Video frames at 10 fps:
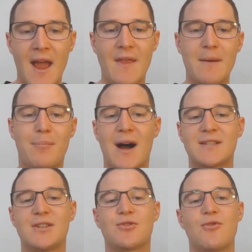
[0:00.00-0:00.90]
It then
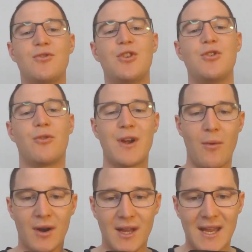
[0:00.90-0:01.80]
passes through the neural
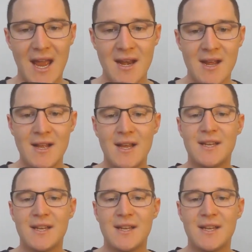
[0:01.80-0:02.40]
network again,